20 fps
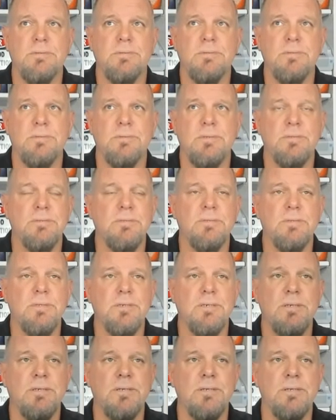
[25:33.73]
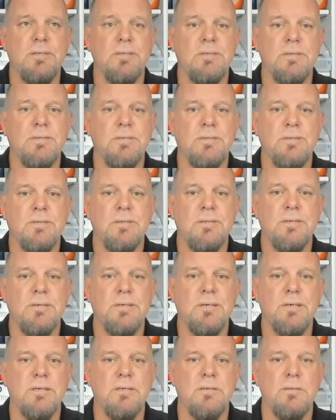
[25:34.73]
not doing that either.
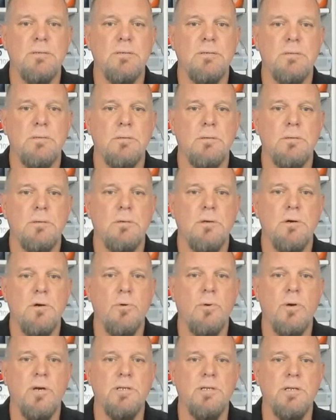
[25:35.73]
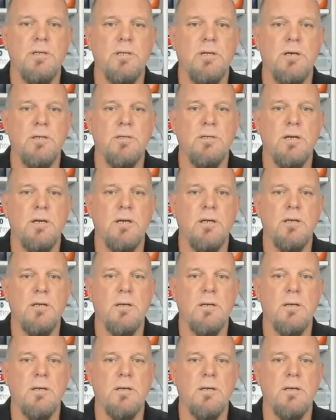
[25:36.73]
Oh, I did not, did I?